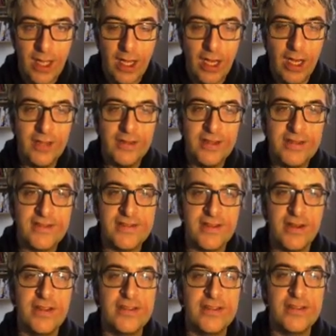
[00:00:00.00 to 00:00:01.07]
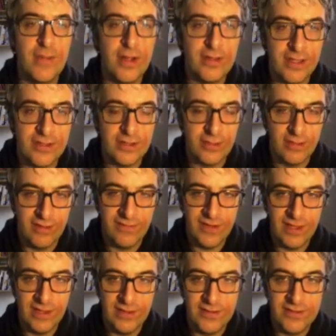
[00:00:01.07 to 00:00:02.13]
And it's a mandatory
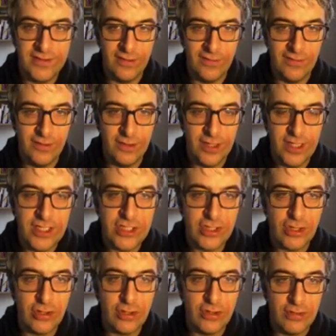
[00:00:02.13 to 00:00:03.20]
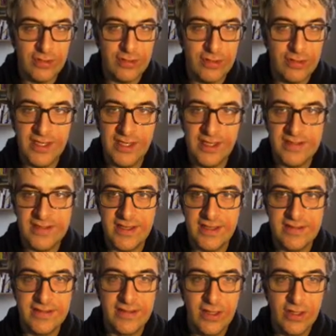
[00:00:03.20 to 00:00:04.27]
field. So for each occurrence
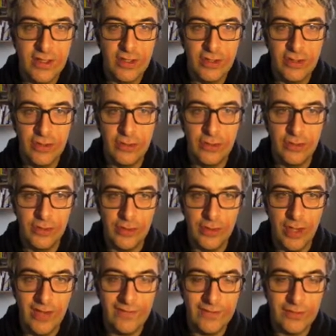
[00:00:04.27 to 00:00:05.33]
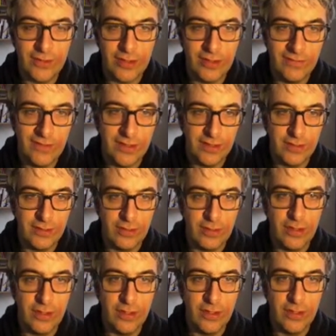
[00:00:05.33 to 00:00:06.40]
dataset, you have to
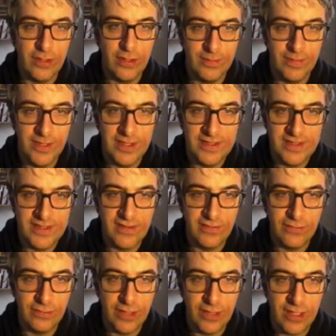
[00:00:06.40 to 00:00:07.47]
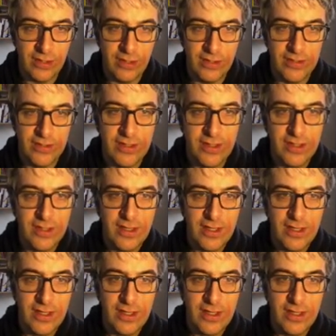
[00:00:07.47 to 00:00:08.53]
configure the basis of record.
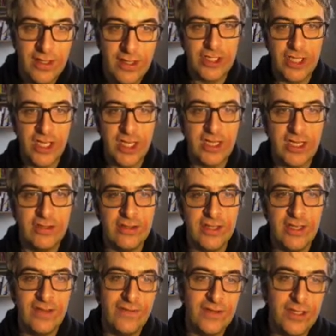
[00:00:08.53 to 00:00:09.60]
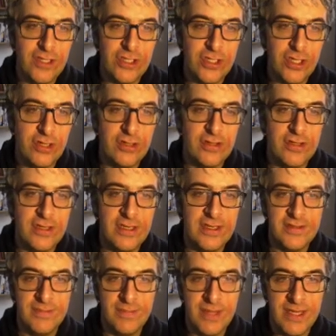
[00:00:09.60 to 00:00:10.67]
If we check at the definition,
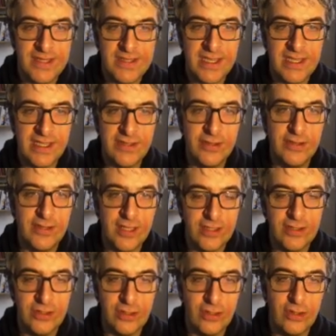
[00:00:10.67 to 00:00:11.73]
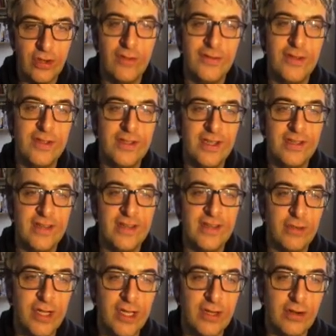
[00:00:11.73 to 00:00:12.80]
it's basically the nature of the data
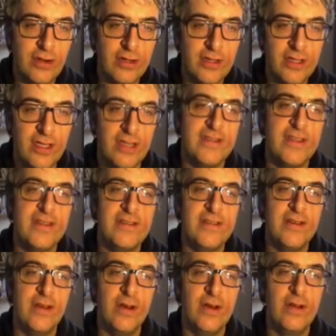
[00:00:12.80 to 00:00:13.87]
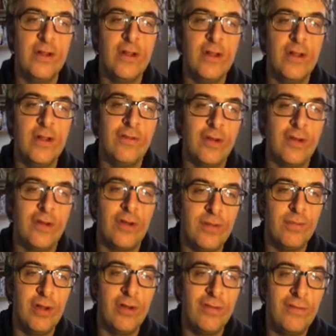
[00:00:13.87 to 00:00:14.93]
record. Is it, for
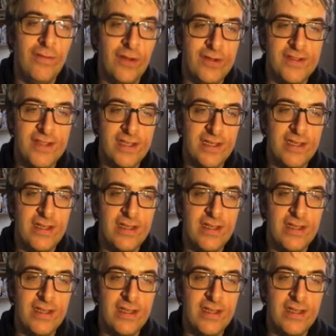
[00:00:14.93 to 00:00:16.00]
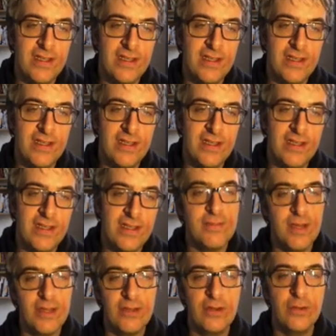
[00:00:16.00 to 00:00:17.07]
example, a fossil? Is it a living
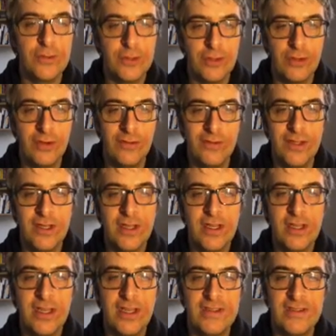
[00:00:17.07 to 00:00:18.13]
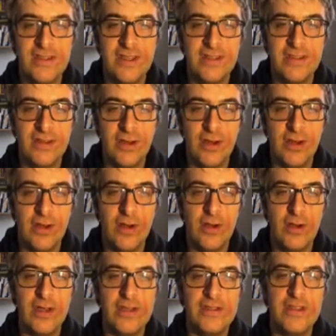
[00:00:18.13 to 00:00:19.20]
specimen observed? Is it
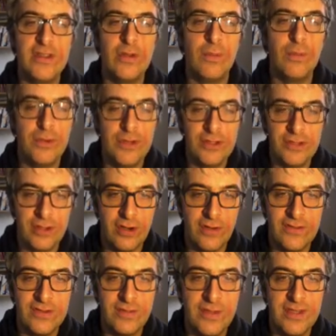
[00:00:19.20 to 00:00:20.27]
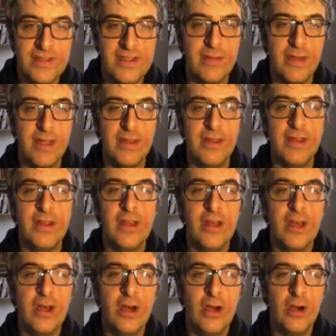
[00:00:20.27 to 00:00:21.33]
a preserved specimen,
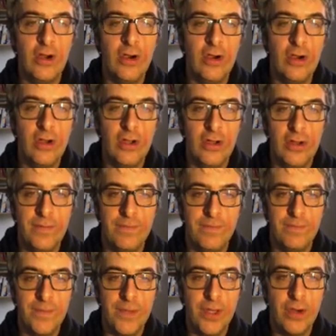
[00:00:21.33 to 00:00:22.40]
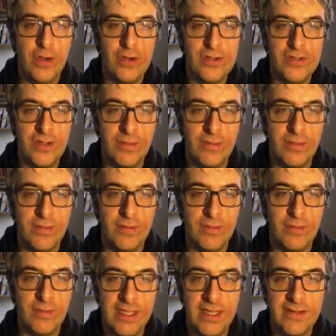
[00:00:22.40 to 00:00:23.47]
or something
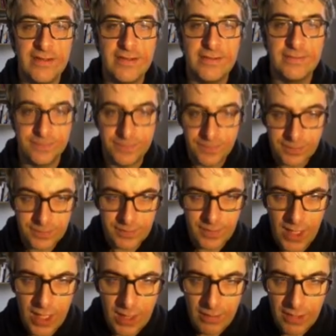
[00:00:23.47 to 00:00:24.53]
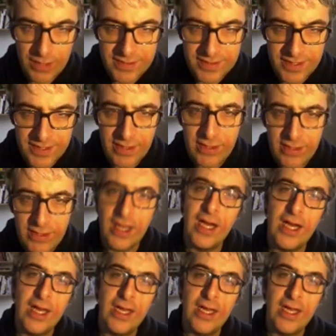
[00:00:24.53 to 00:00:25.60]
like that? But here
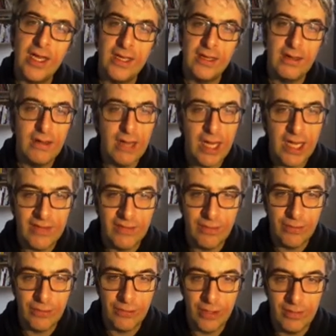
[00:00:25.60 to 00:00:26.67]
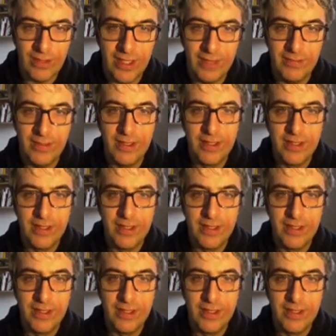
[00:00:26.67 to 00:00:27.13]
I have a problem.